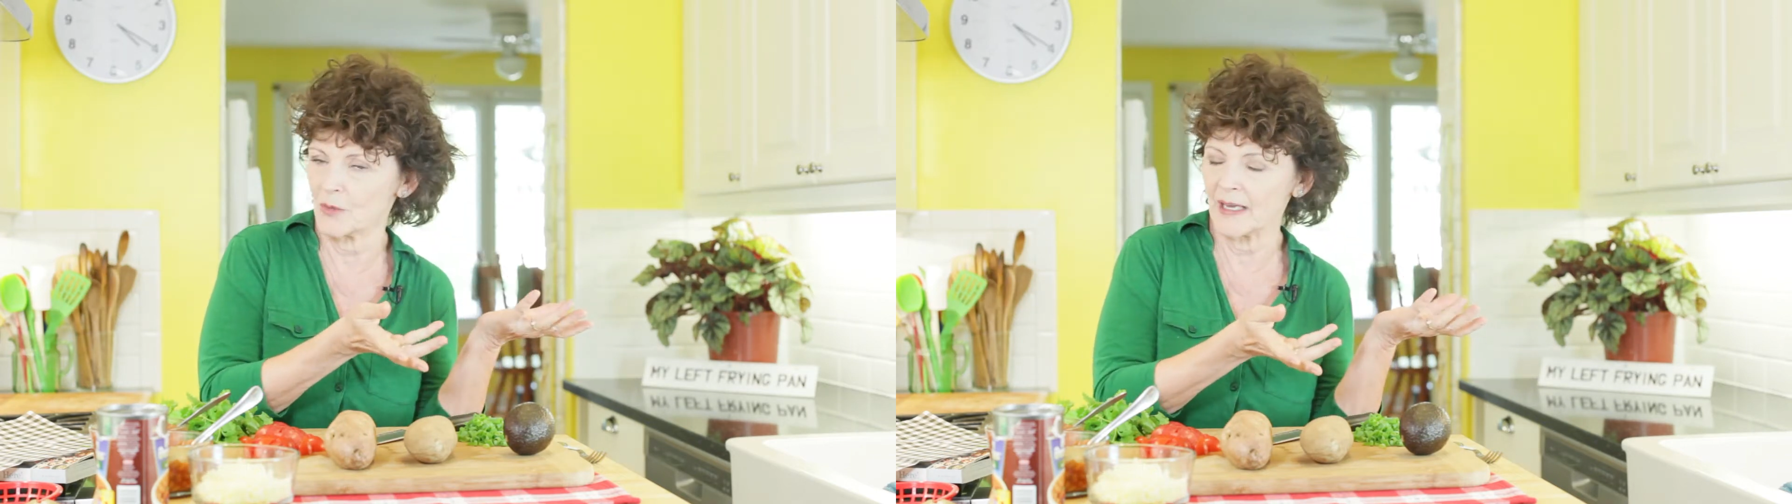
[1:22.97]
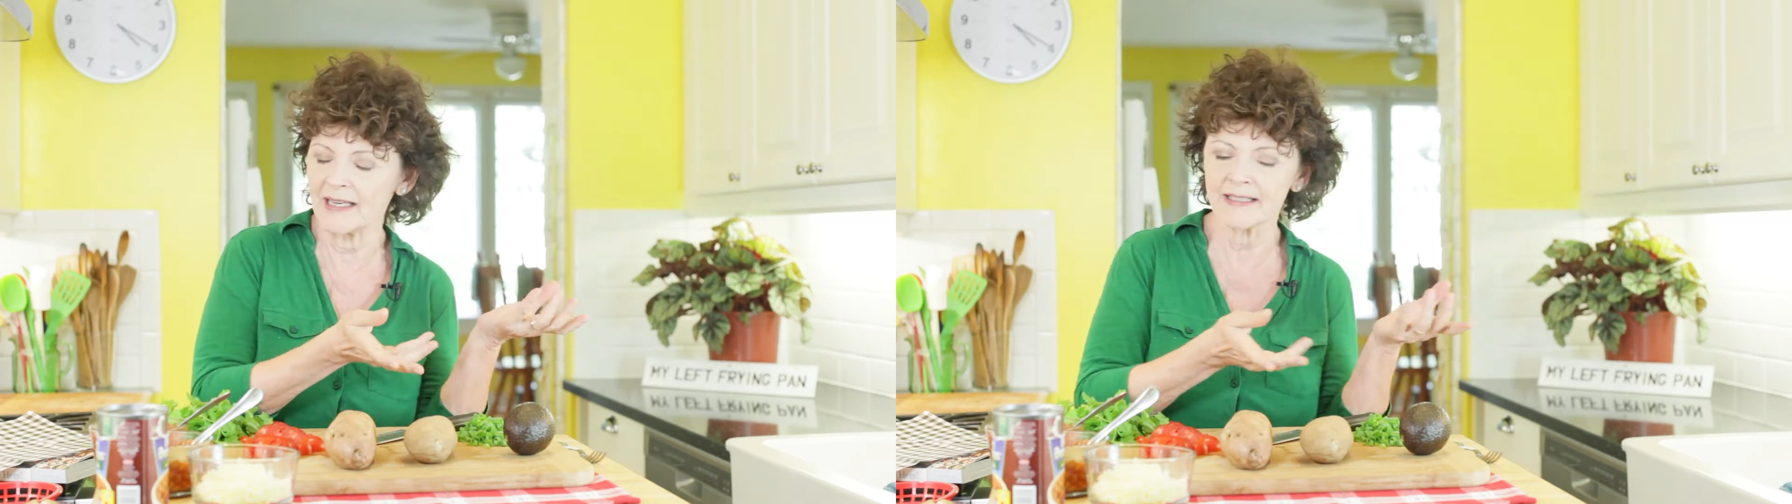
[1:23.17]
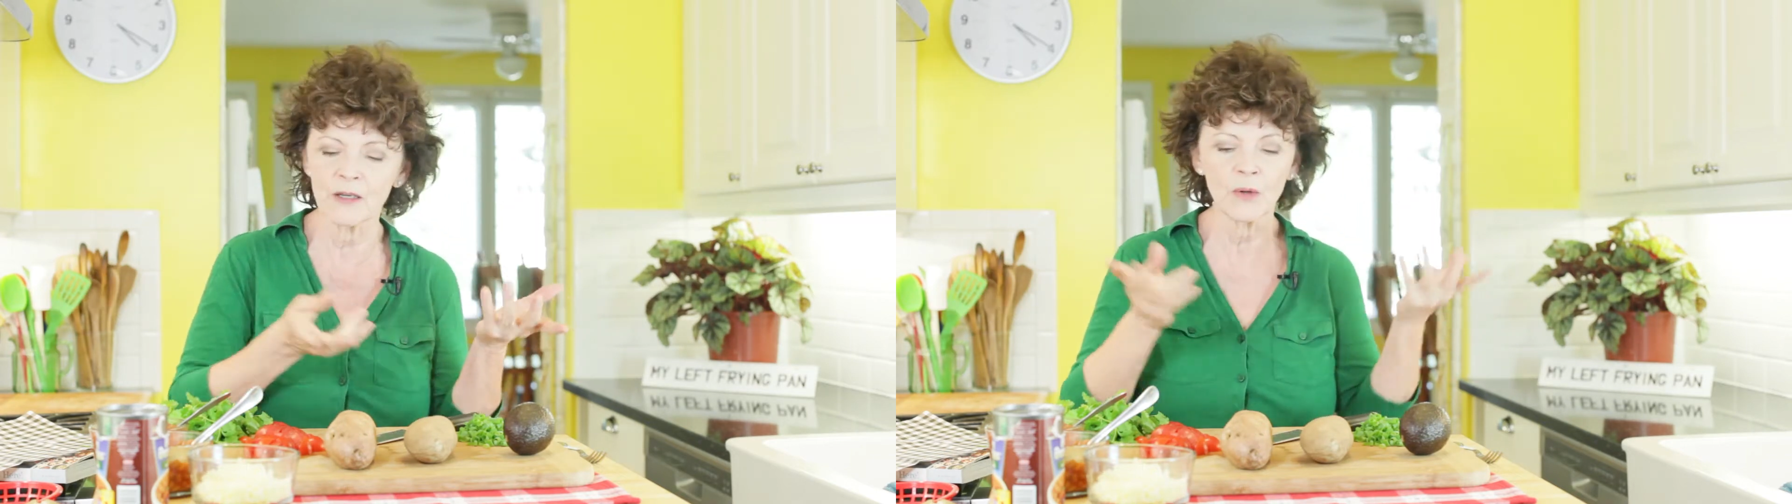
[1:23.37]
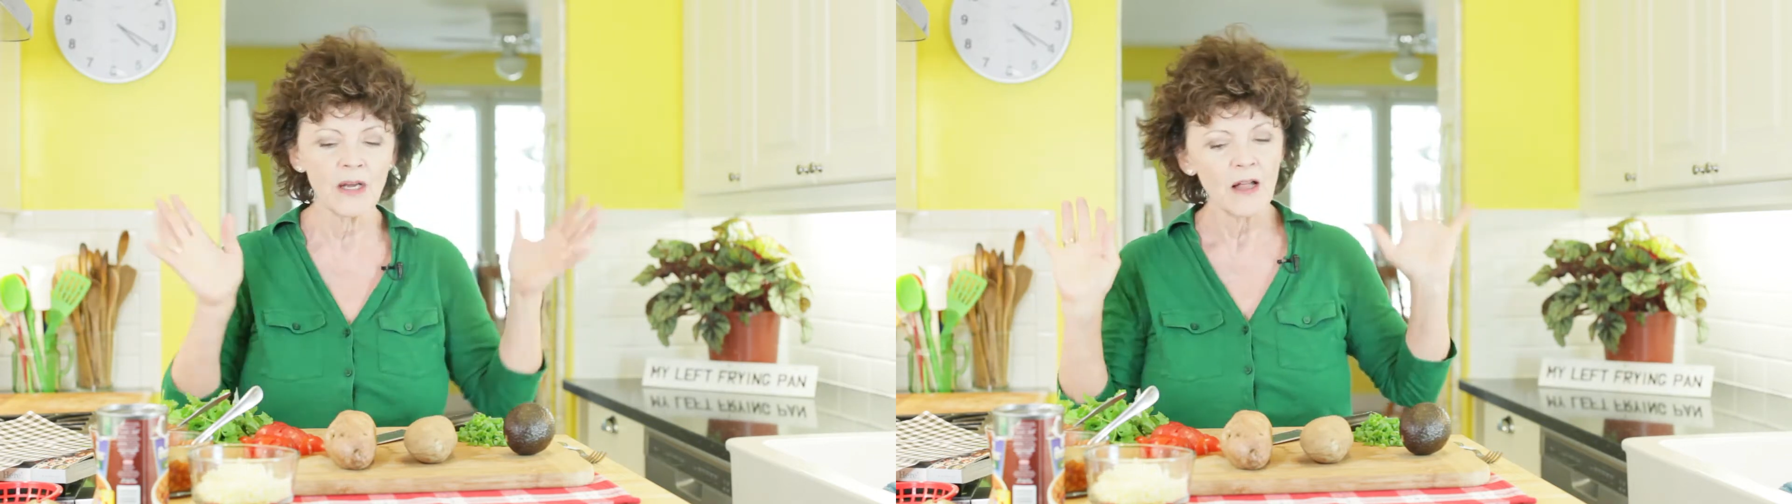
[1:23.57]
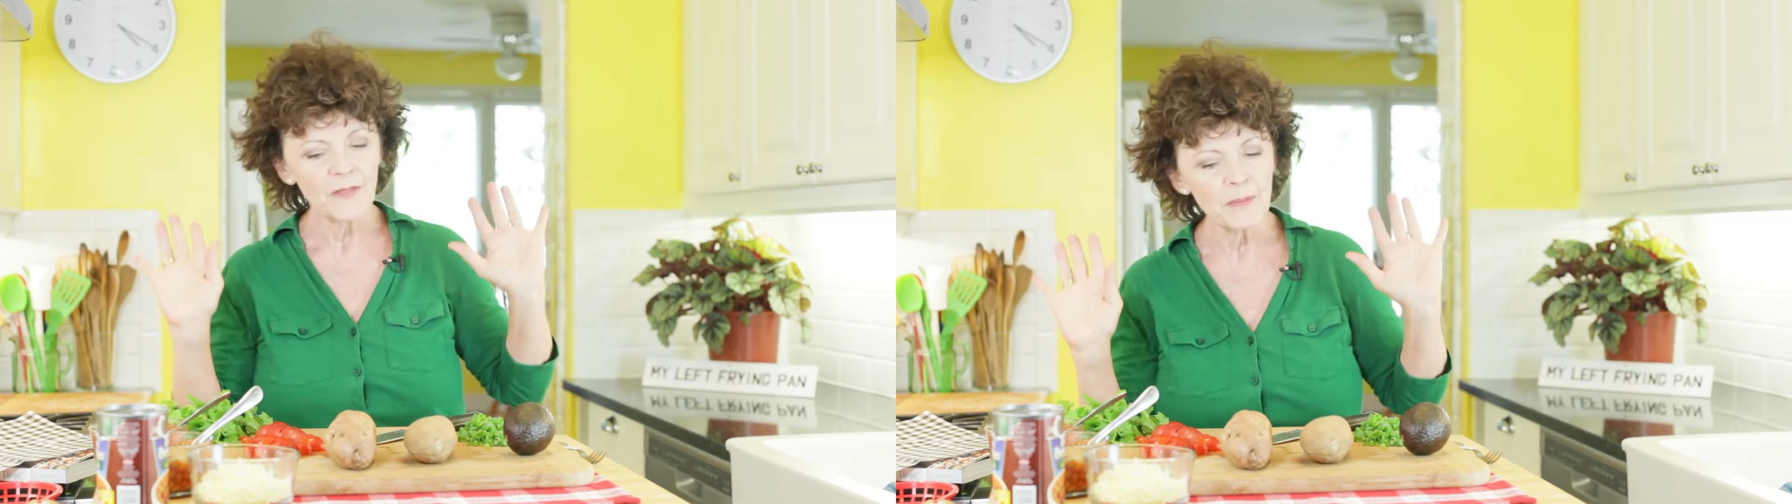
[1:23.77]
Okay, so
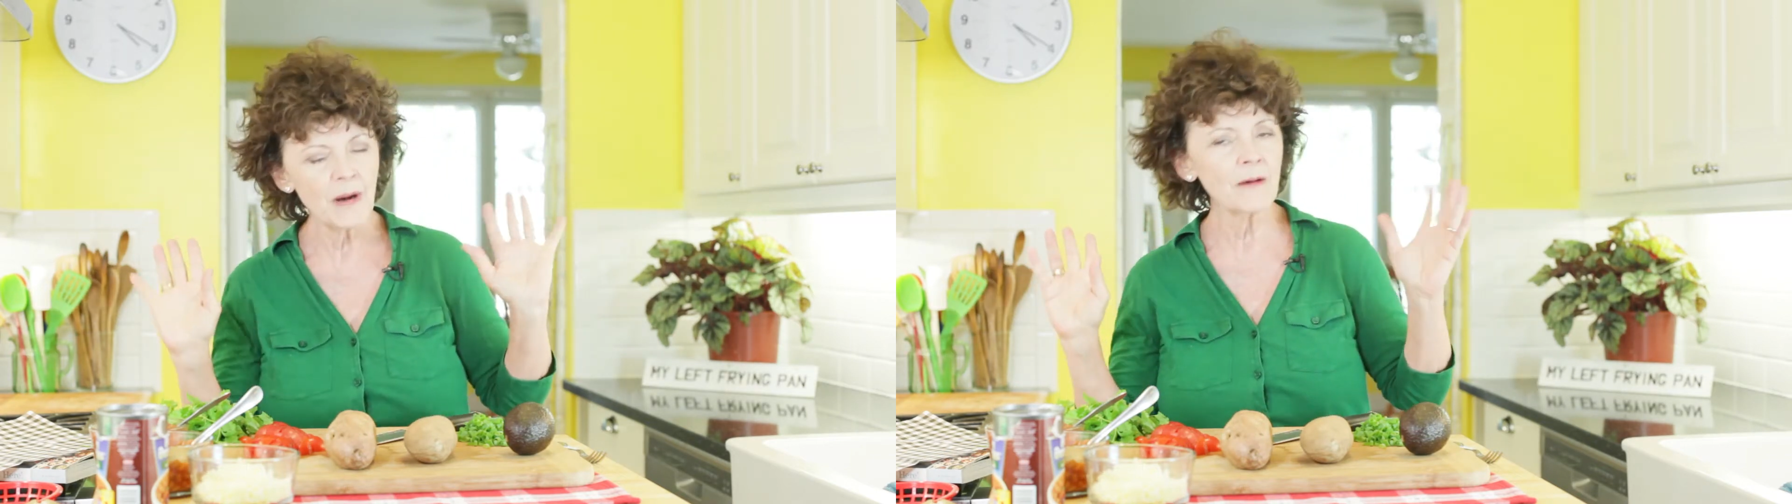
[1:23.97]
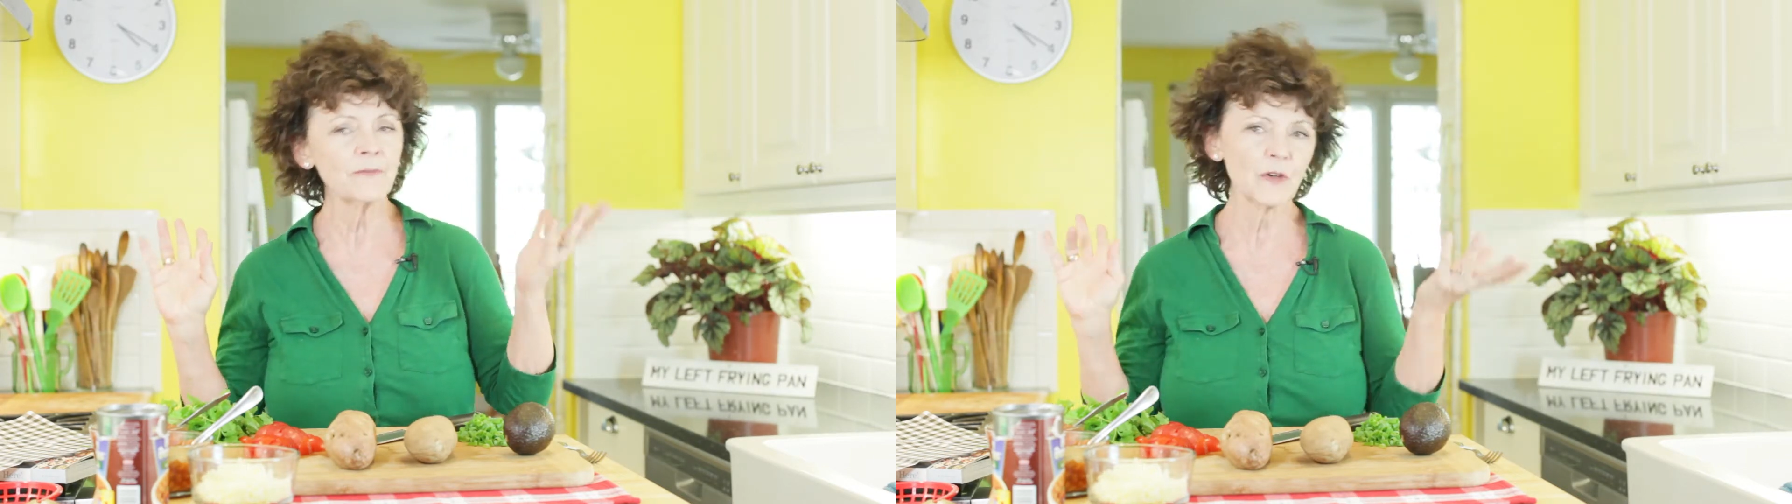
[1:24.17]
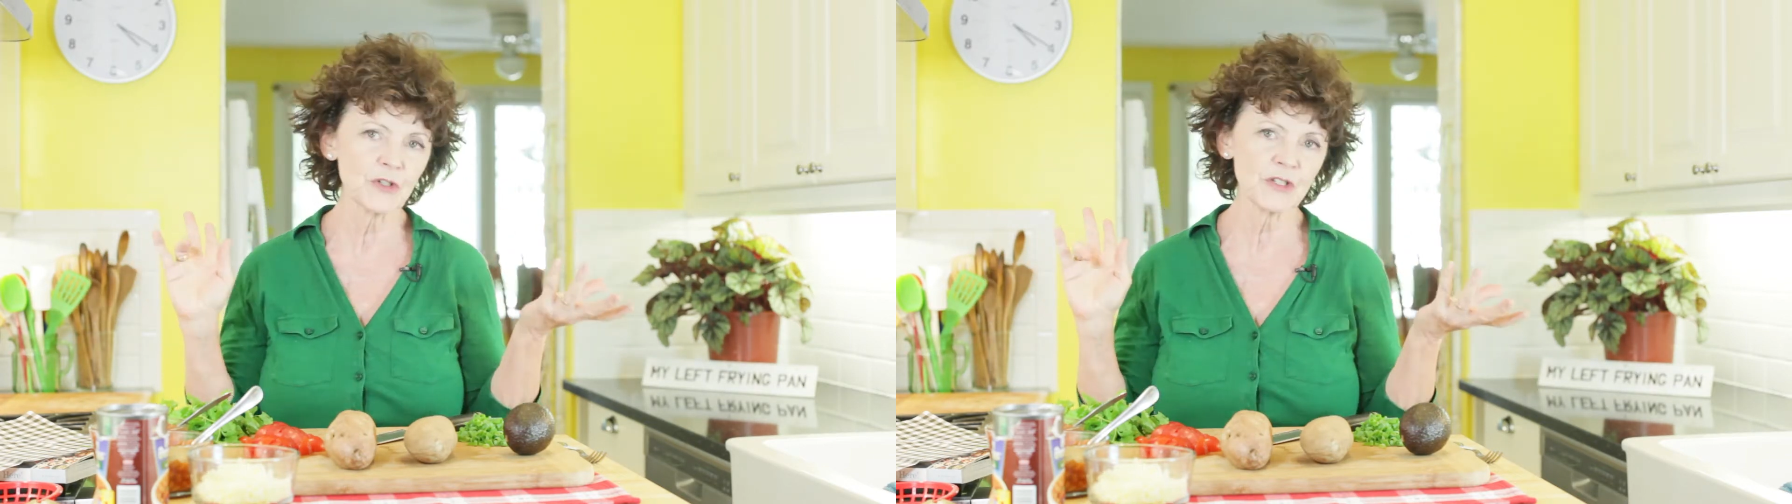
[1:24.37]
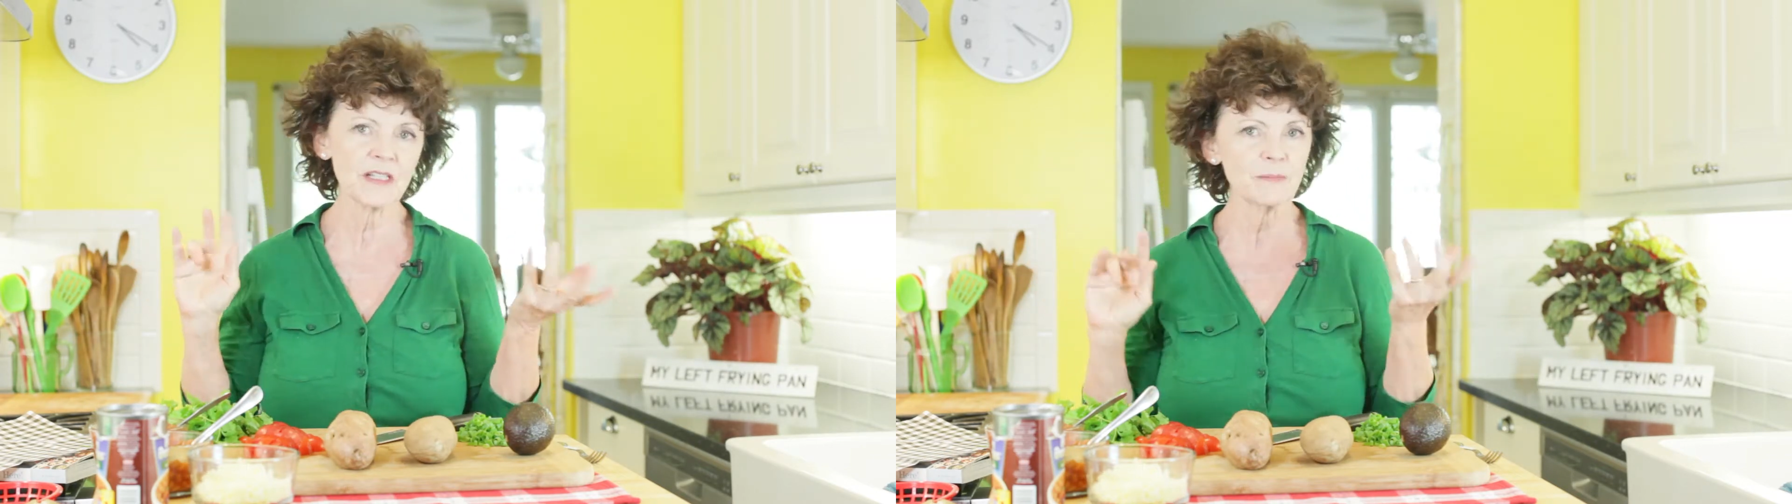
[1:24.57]
the mom version is